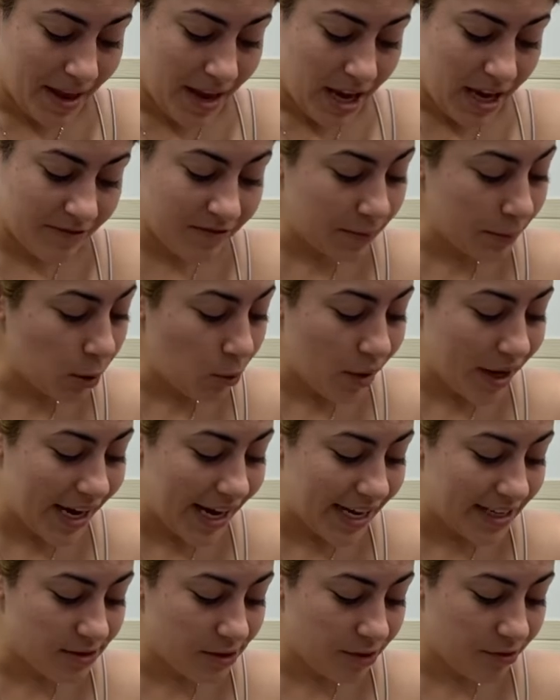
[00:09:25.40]
And from the way
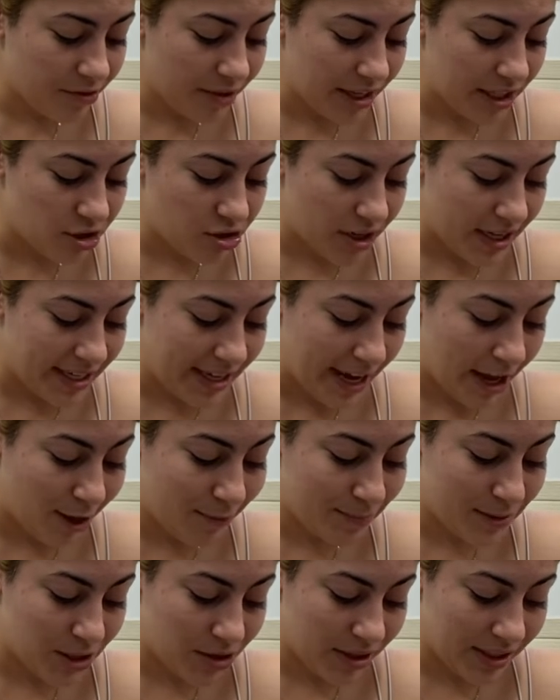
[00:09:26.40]
Hazel and Frank tried to
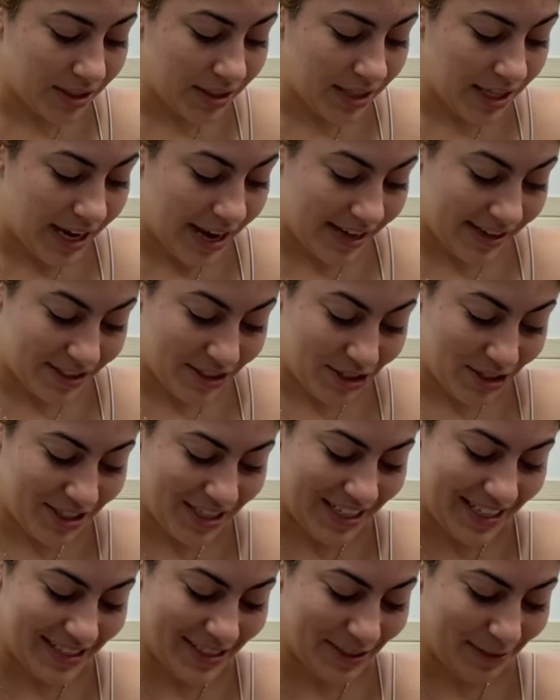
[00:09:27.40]
help during the
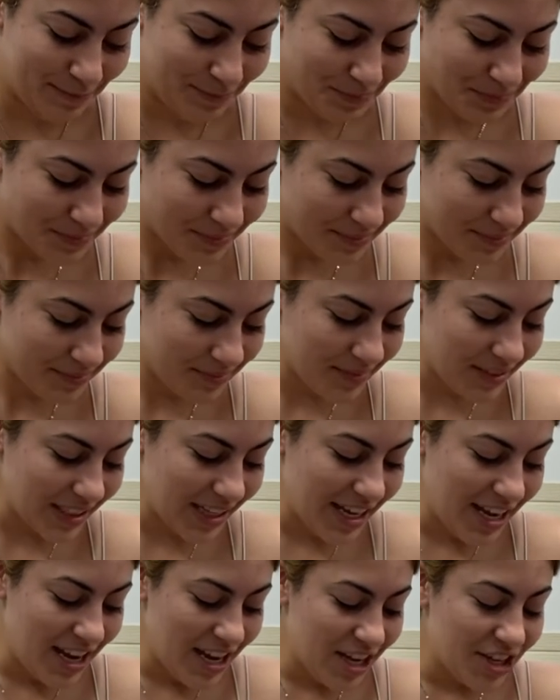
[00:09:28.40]
exorcism,
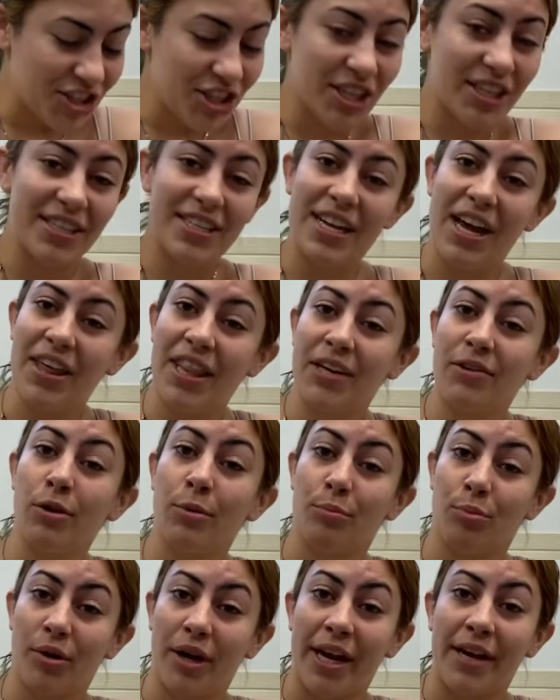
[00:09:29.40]
she could tell they were
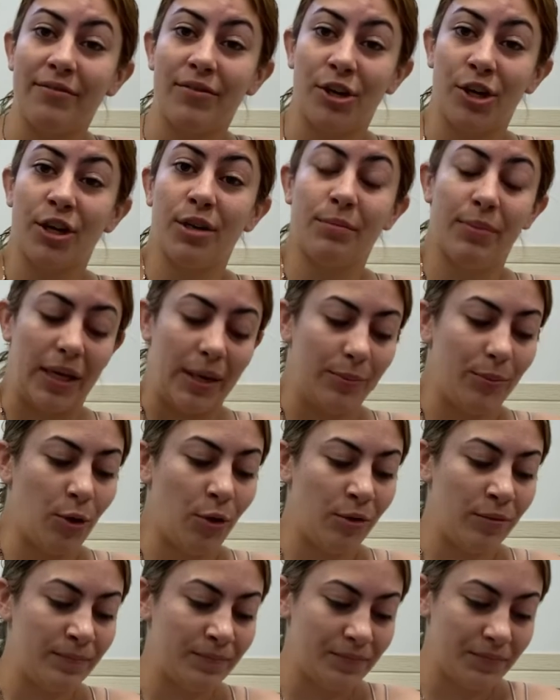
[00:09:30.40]
brave, good
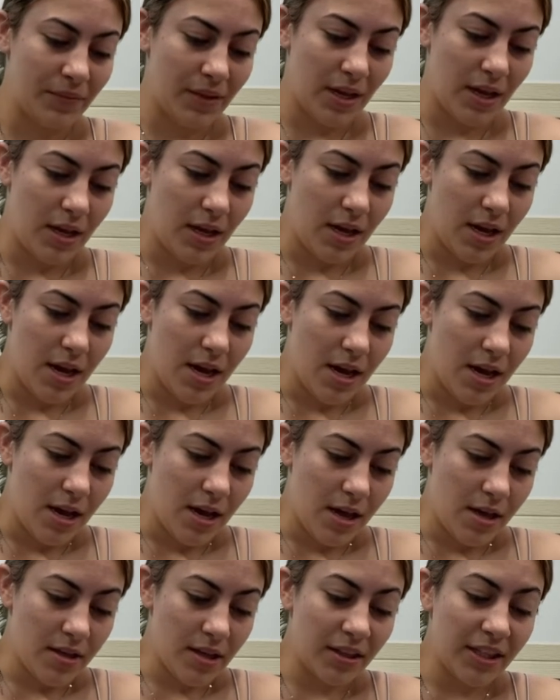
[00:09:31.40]
people.
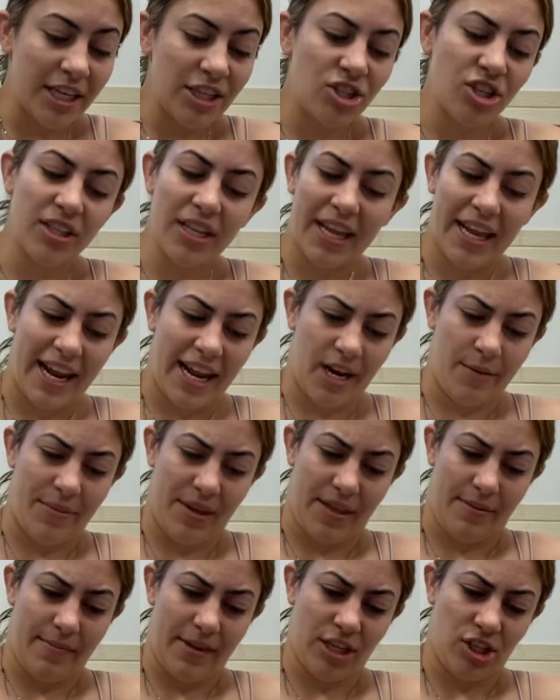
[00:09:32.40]
"The legend that
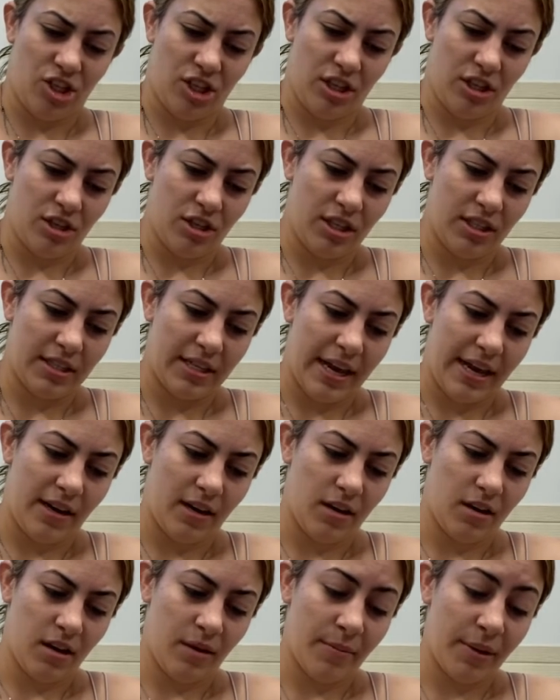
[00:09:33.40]
Annabeth mentioned," she
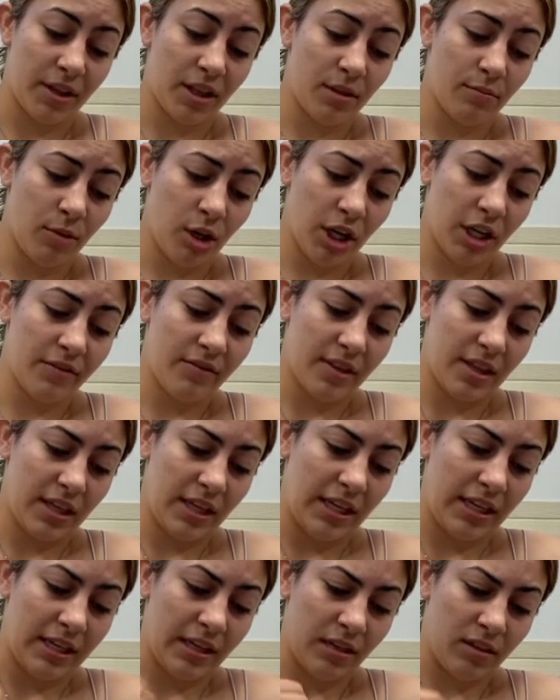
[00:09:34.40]
said, "about the mark of
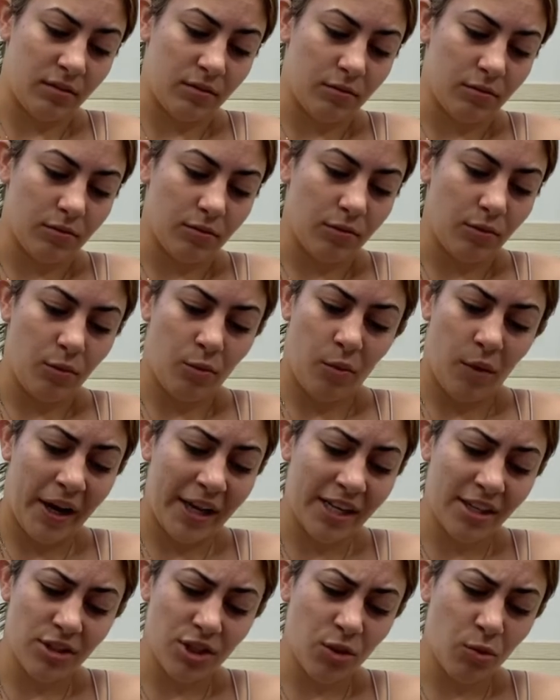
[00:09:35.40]
Athena. Why
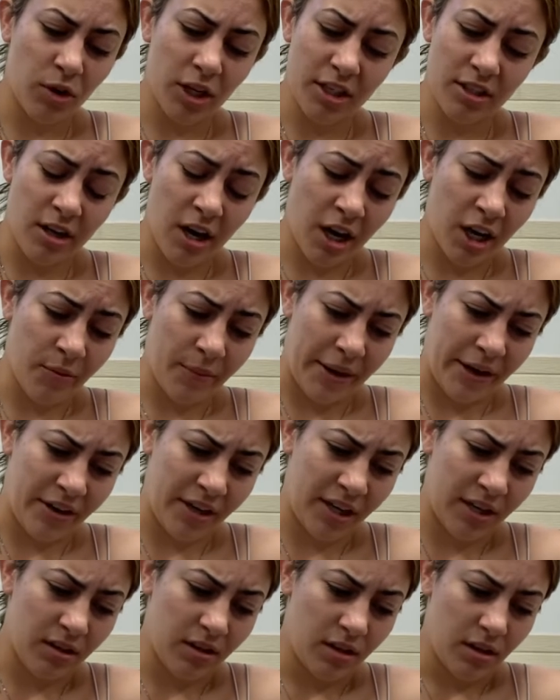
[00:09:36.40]
didn't she want to talk about
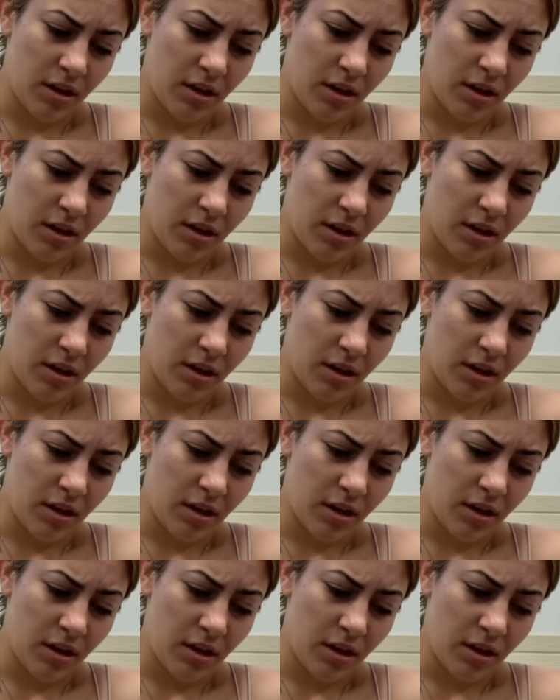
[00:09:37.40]
it?"